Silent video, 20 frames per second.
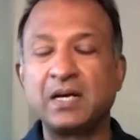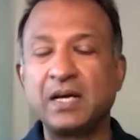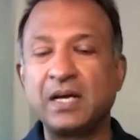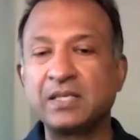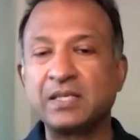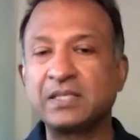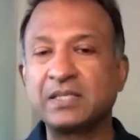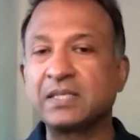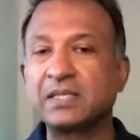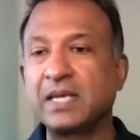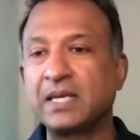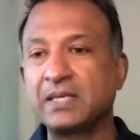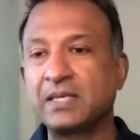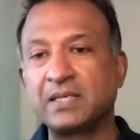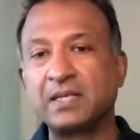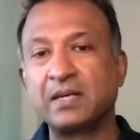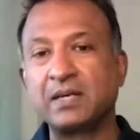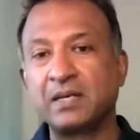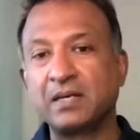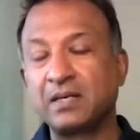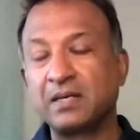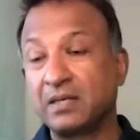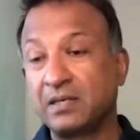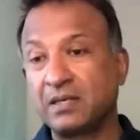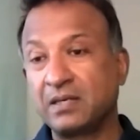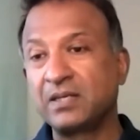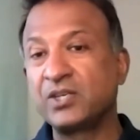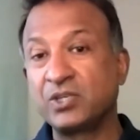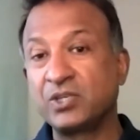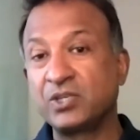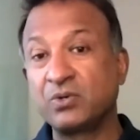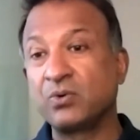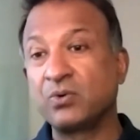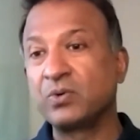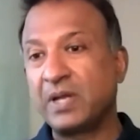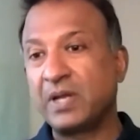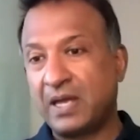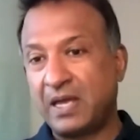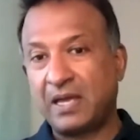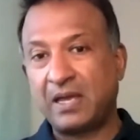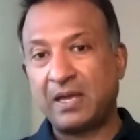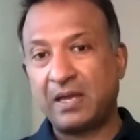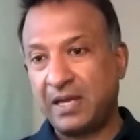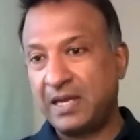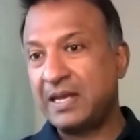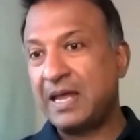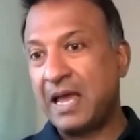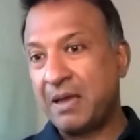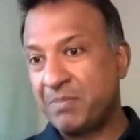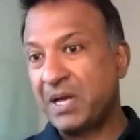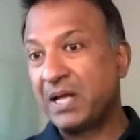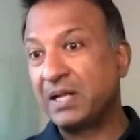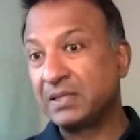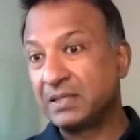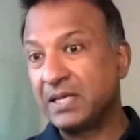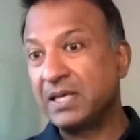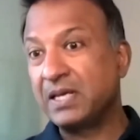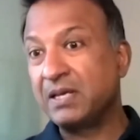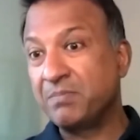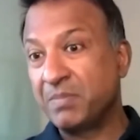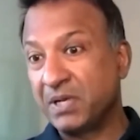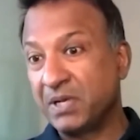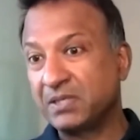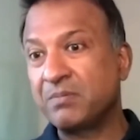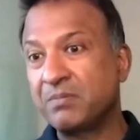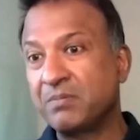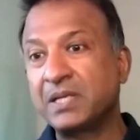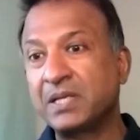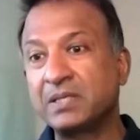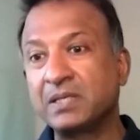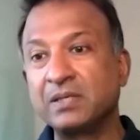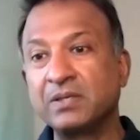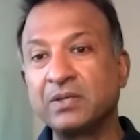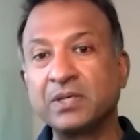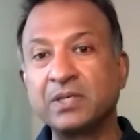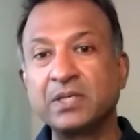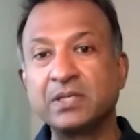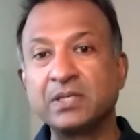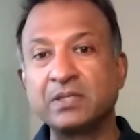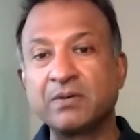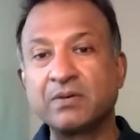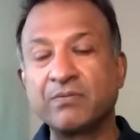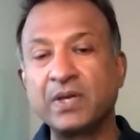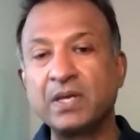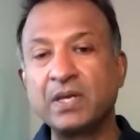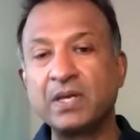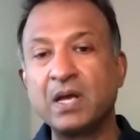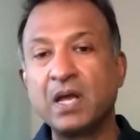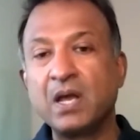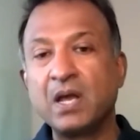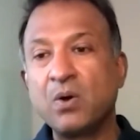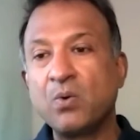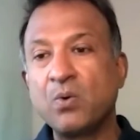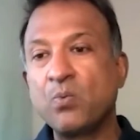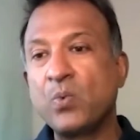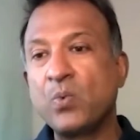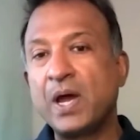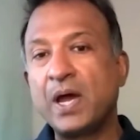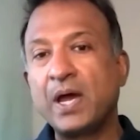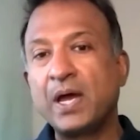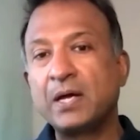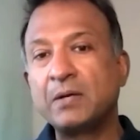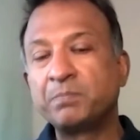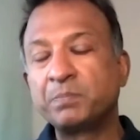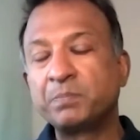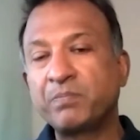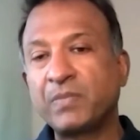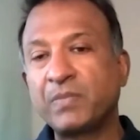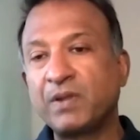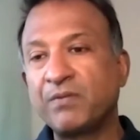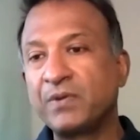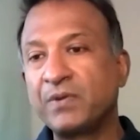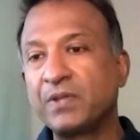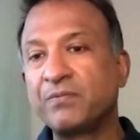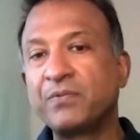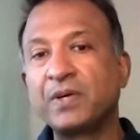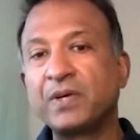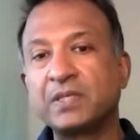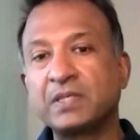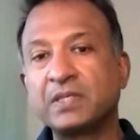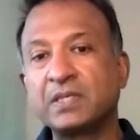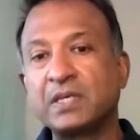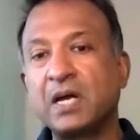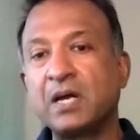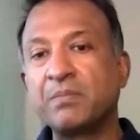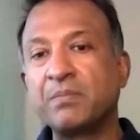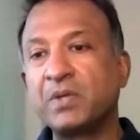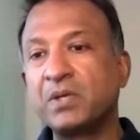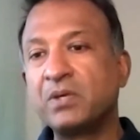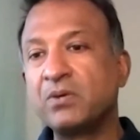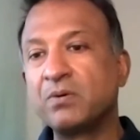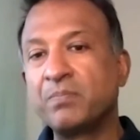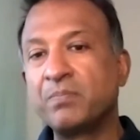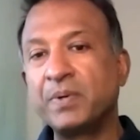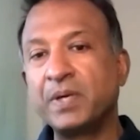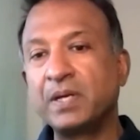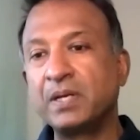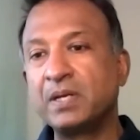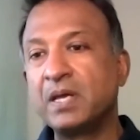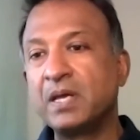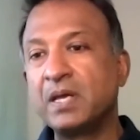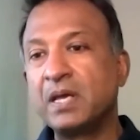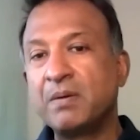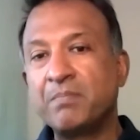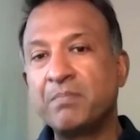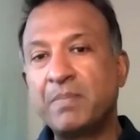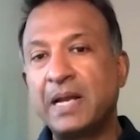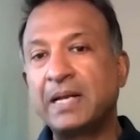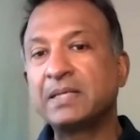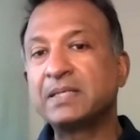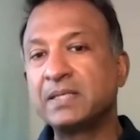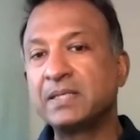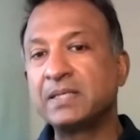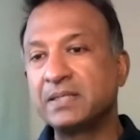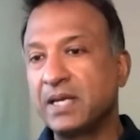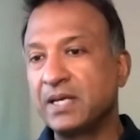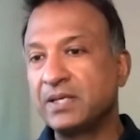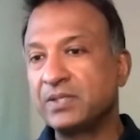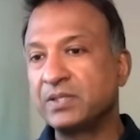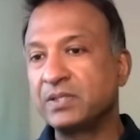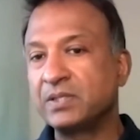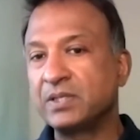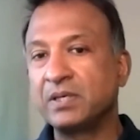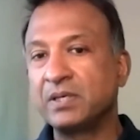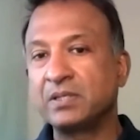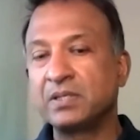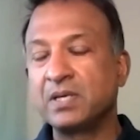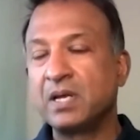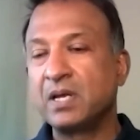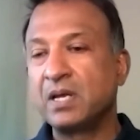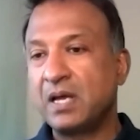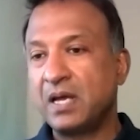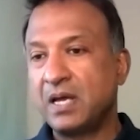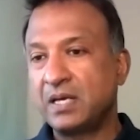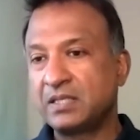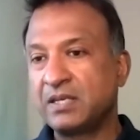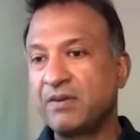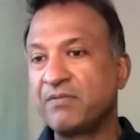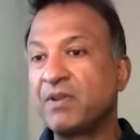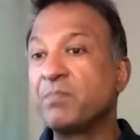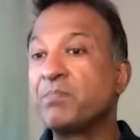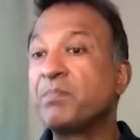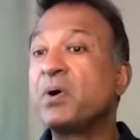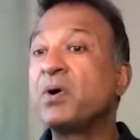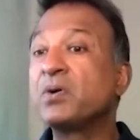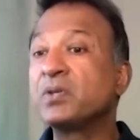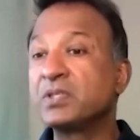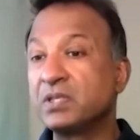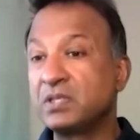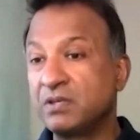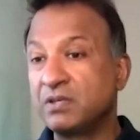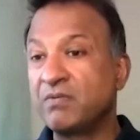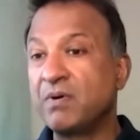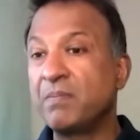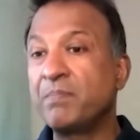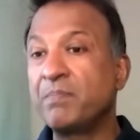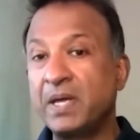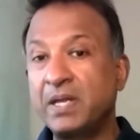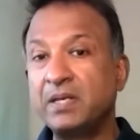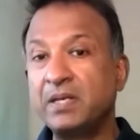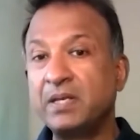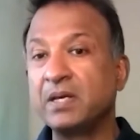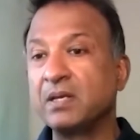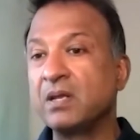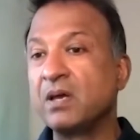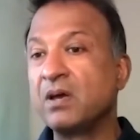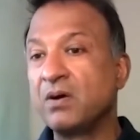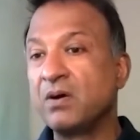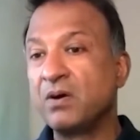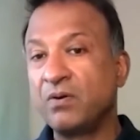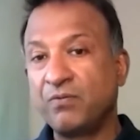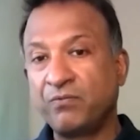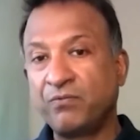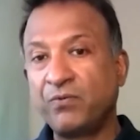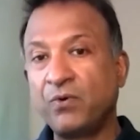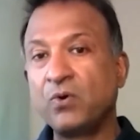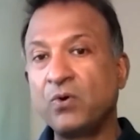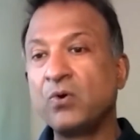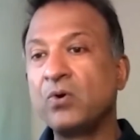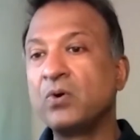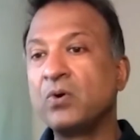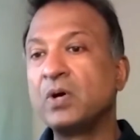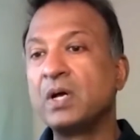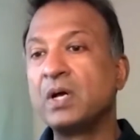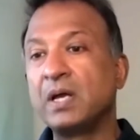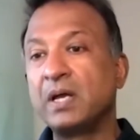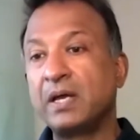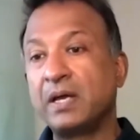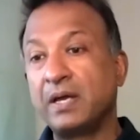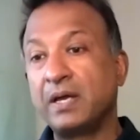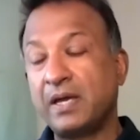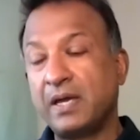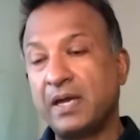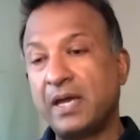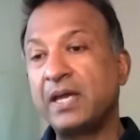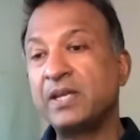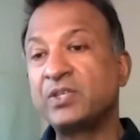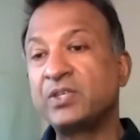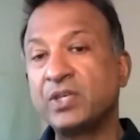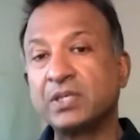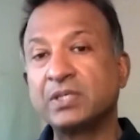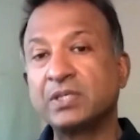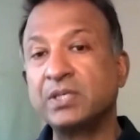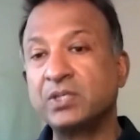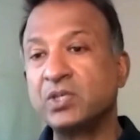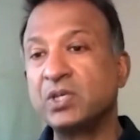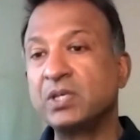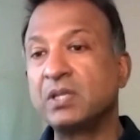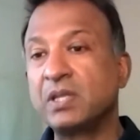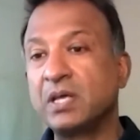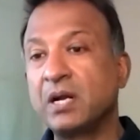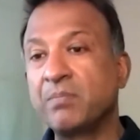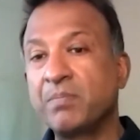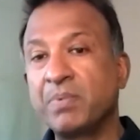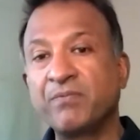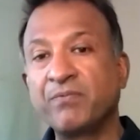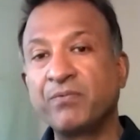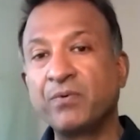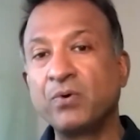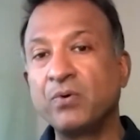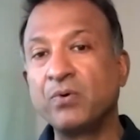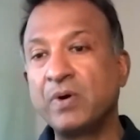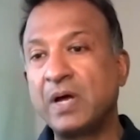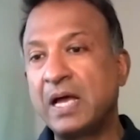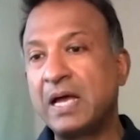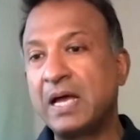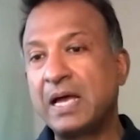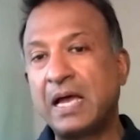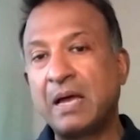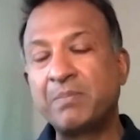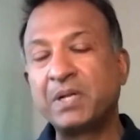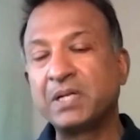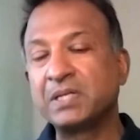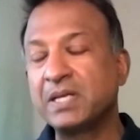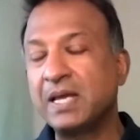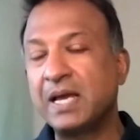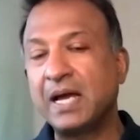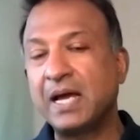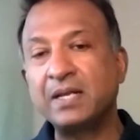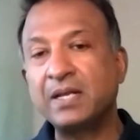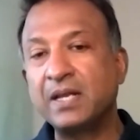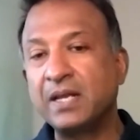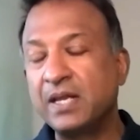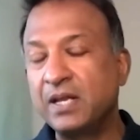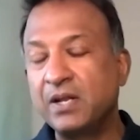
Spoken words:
success in a condition called in MLD, Metachromatic Leukodystrophy, where for the first time the European Medicines Agency has given a positive opinion for HSC gene therapy for MLD. And